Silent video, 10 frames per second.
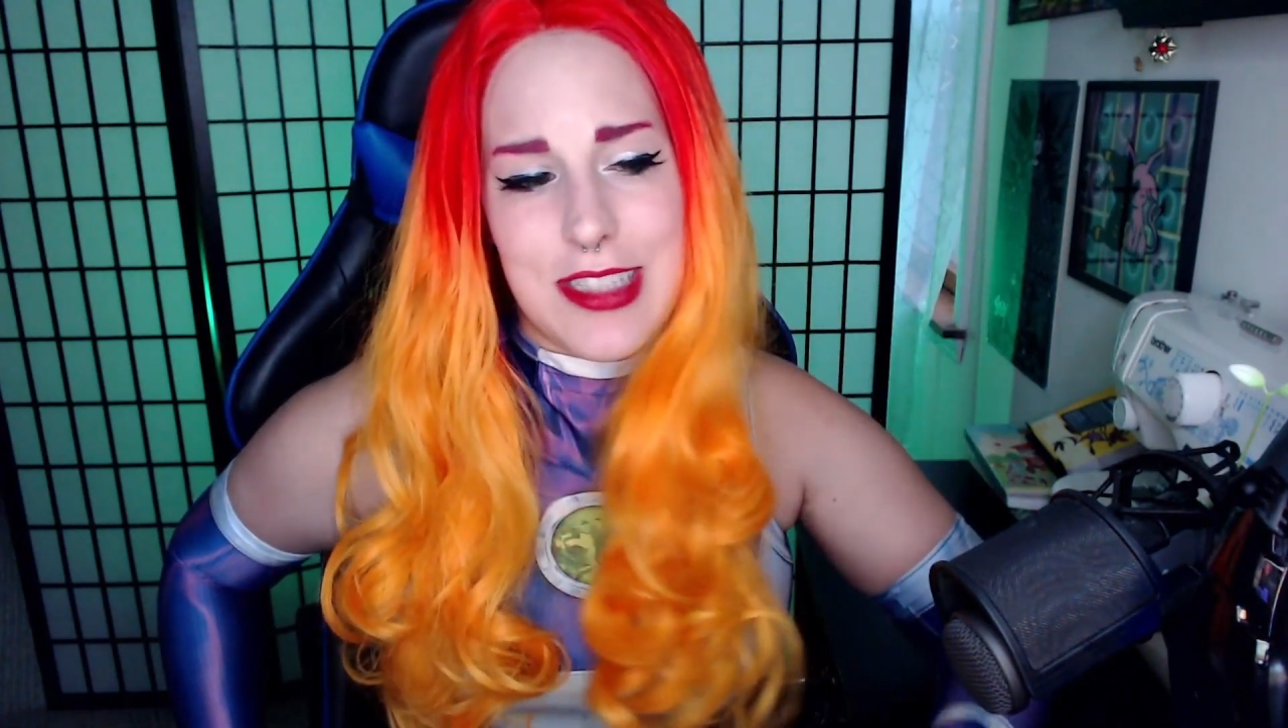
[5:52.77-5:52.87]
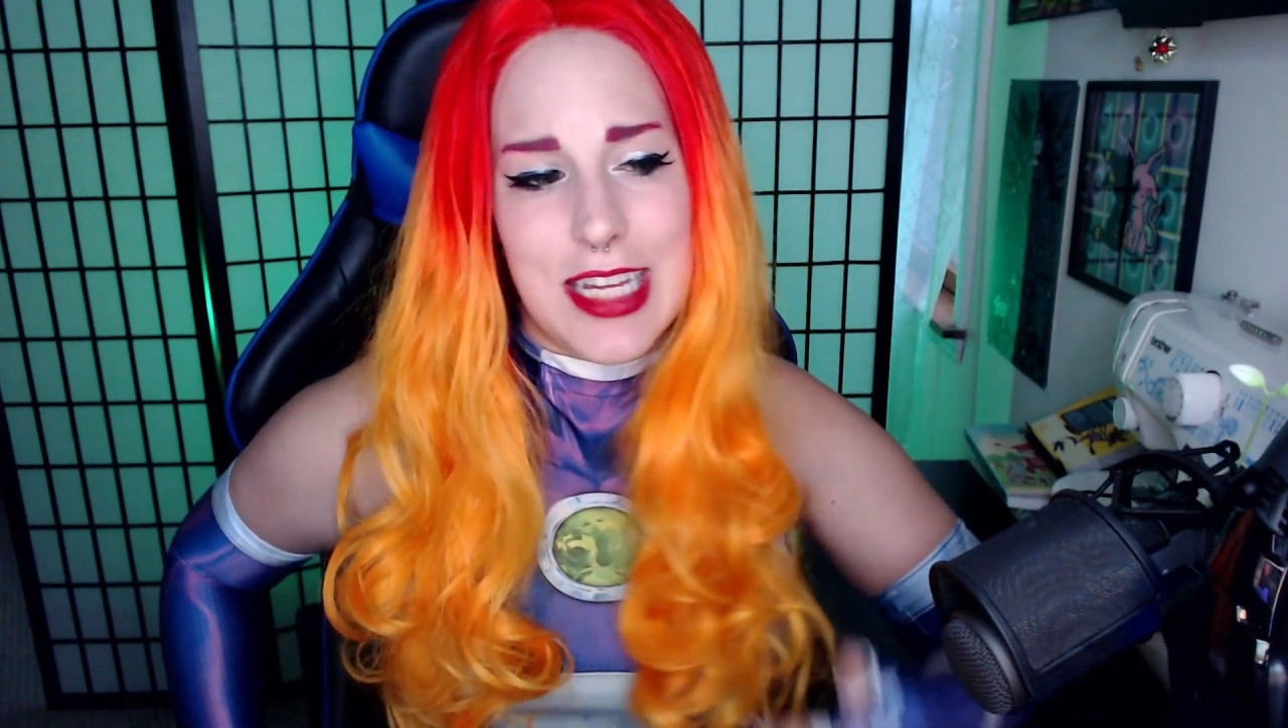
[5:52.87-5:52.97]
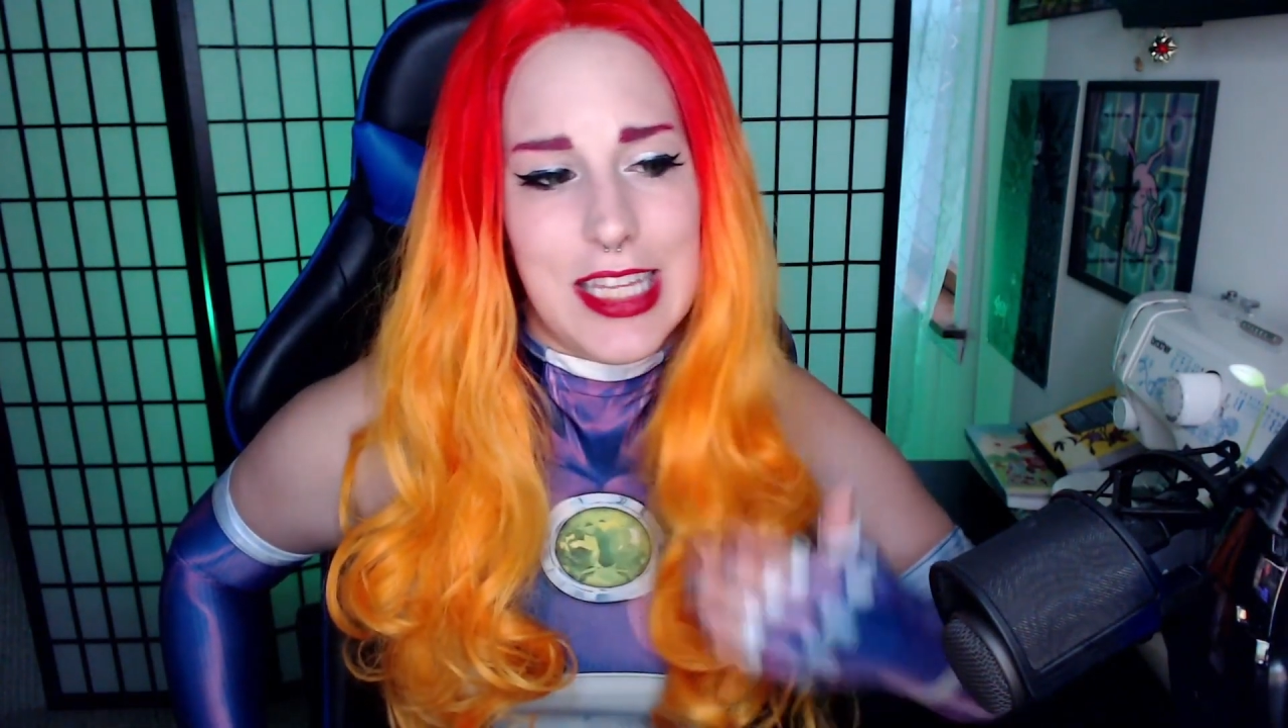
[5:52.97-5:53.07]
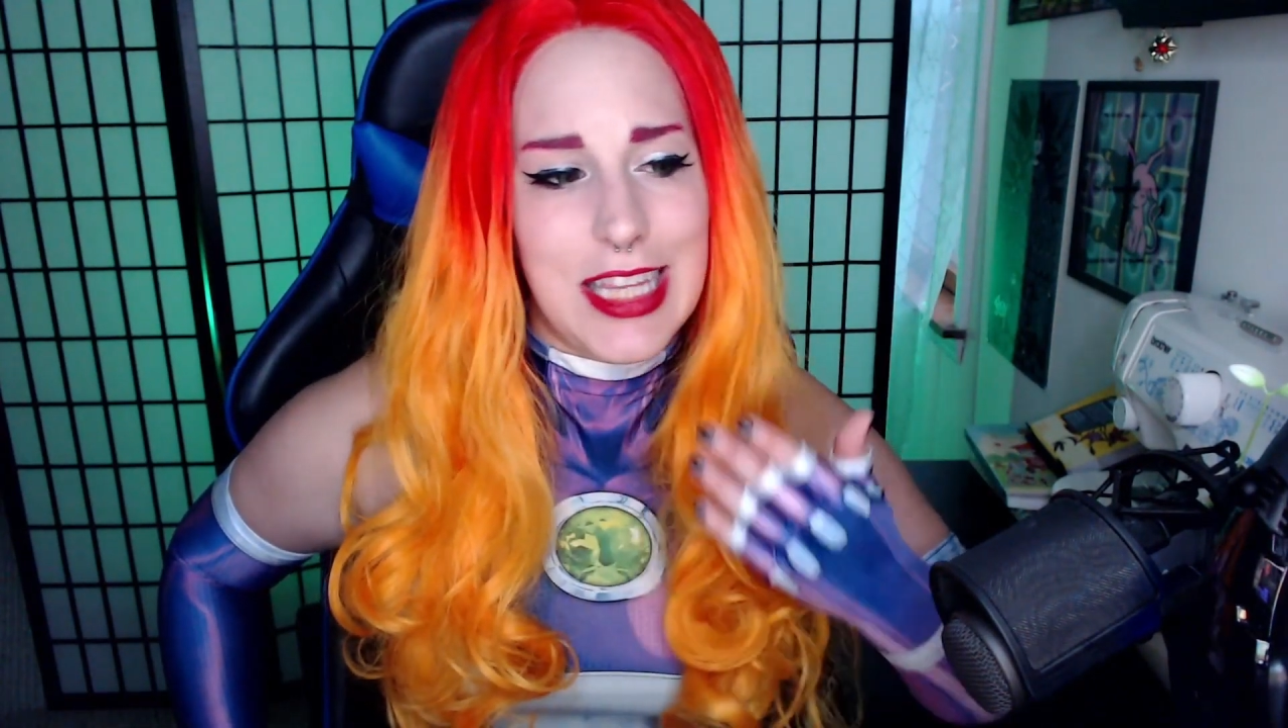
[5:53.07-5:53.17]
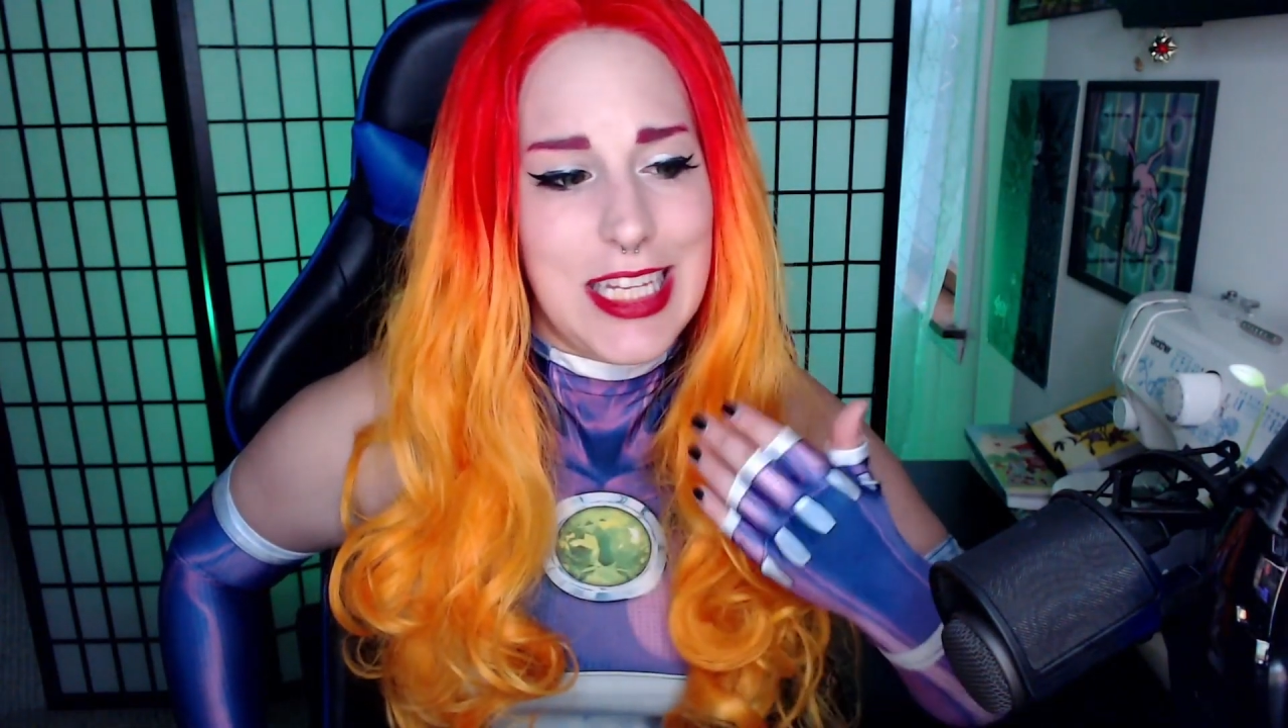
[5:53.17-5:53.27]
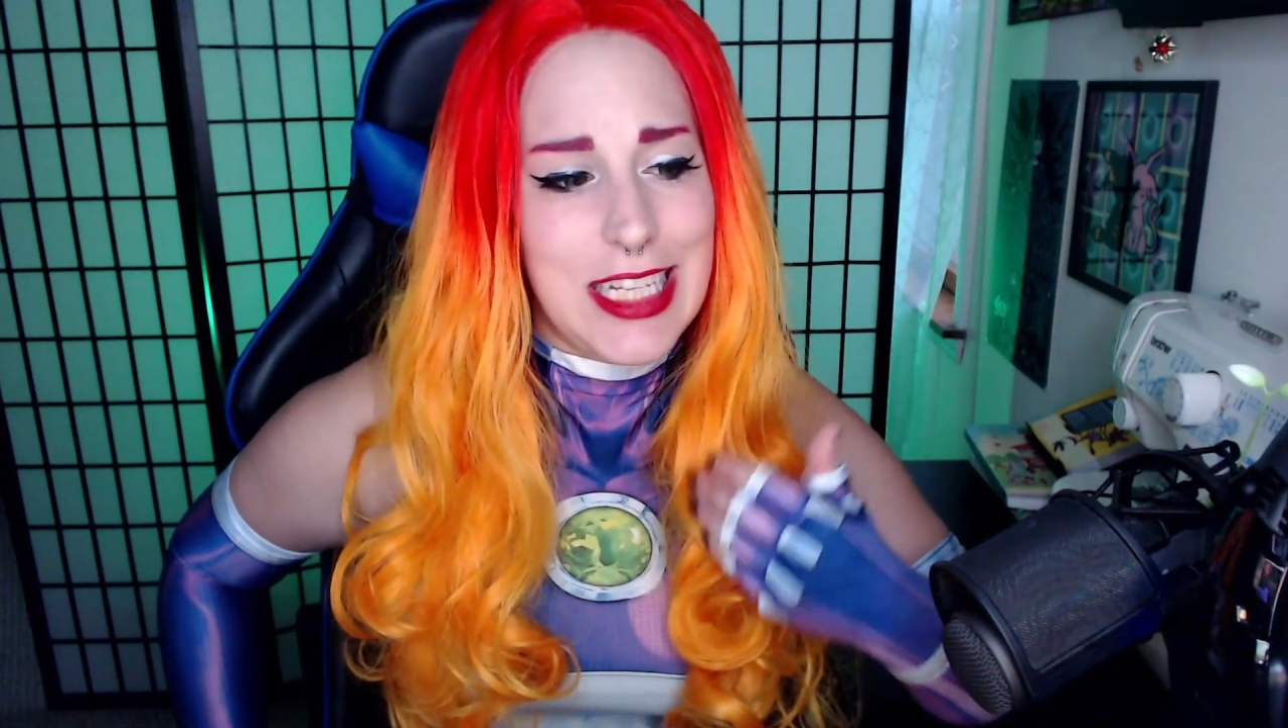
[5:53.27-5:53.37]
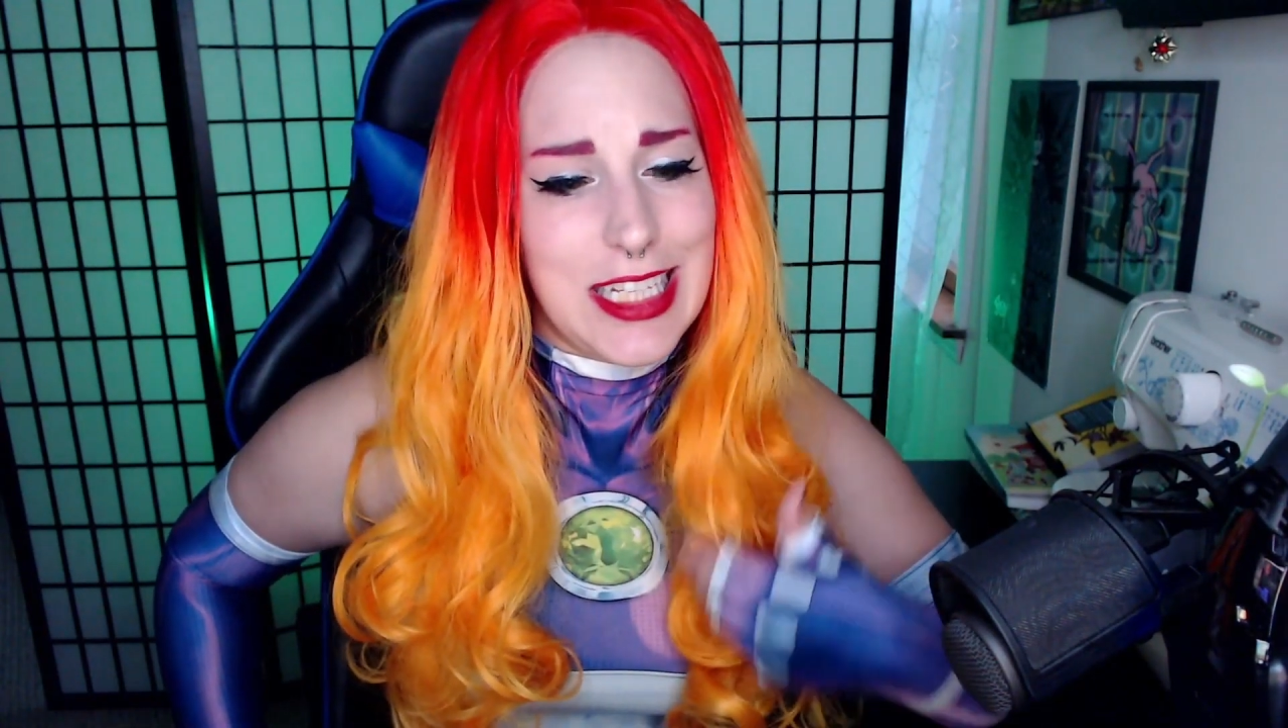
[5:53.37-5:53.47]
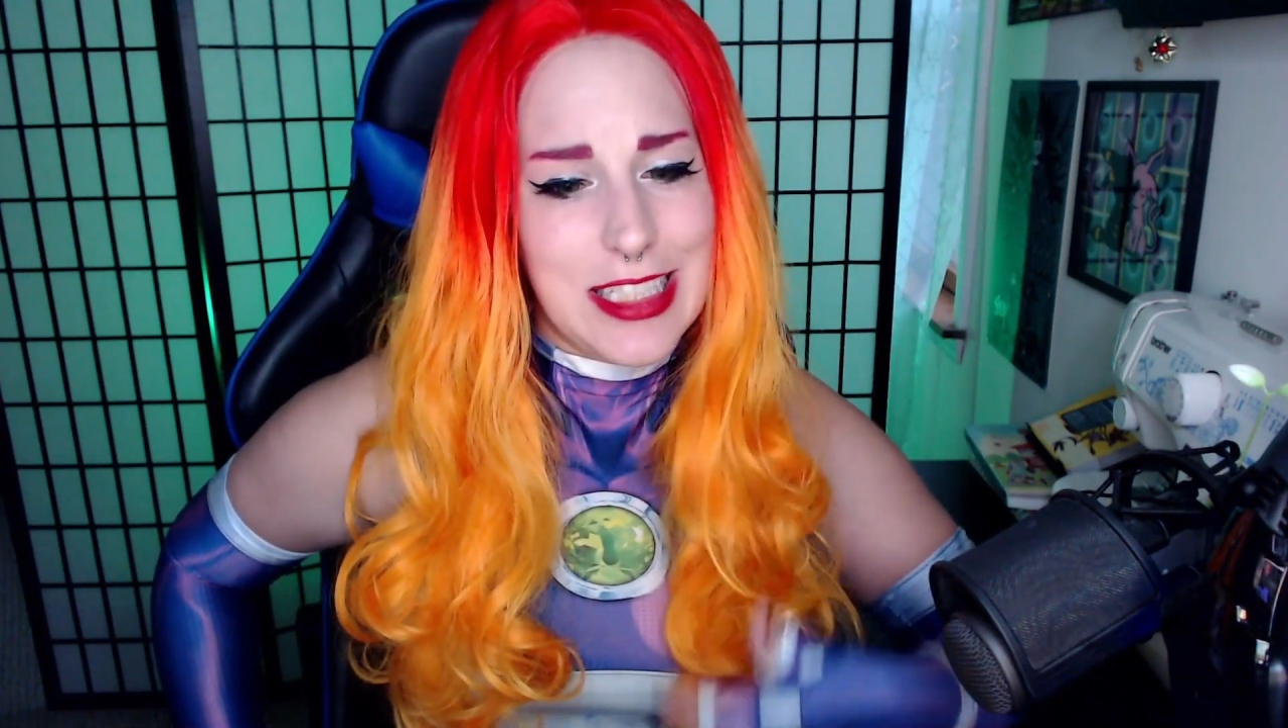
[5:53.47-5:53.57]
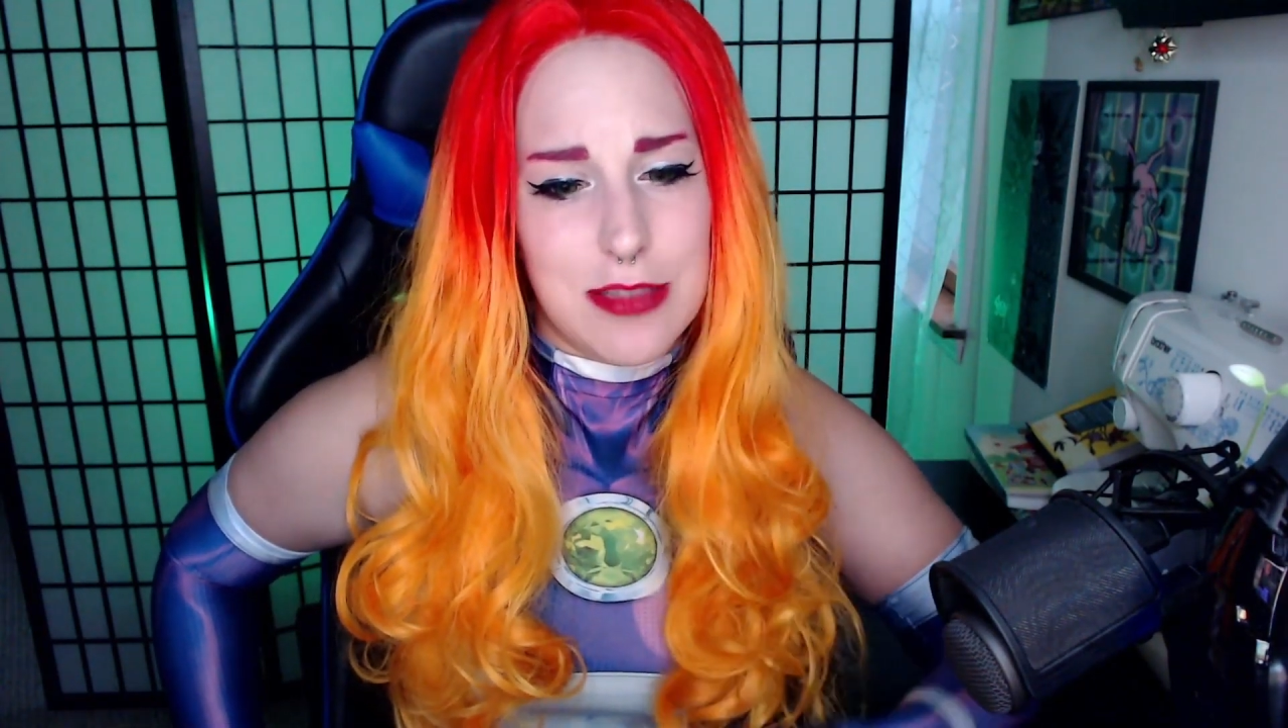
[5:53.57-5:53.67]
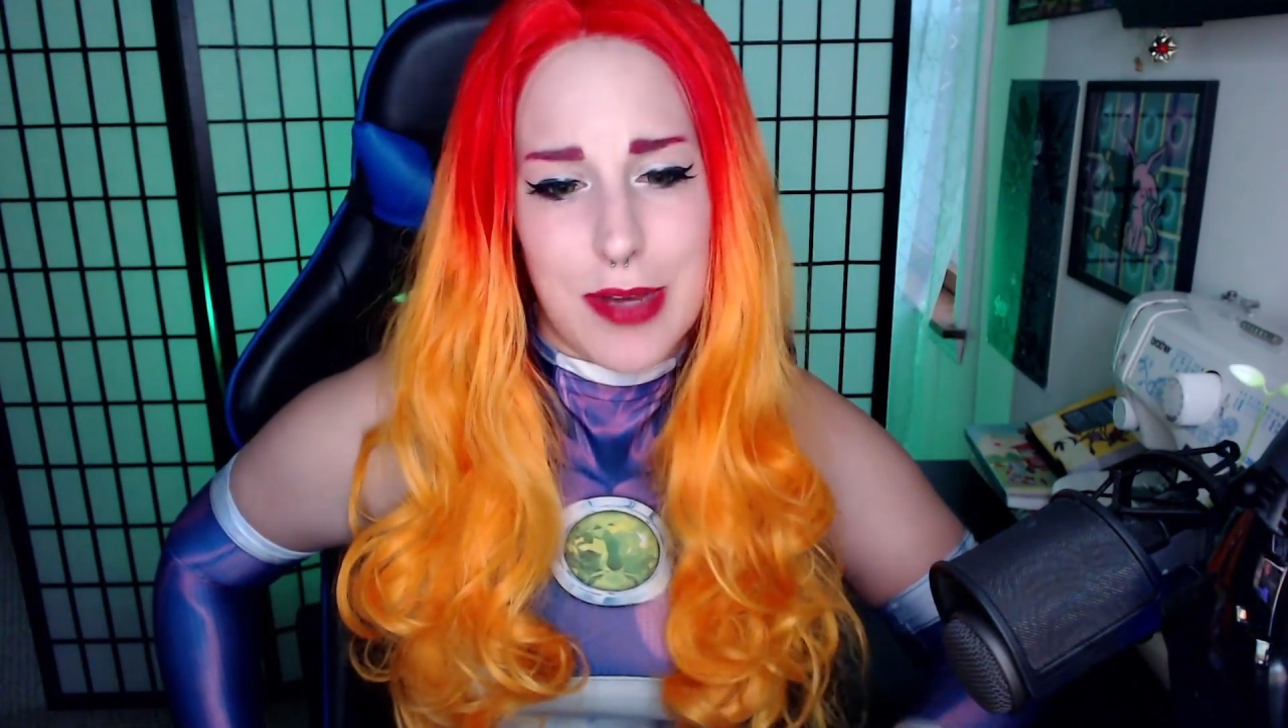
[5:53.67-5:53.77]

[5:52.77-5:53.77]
like these,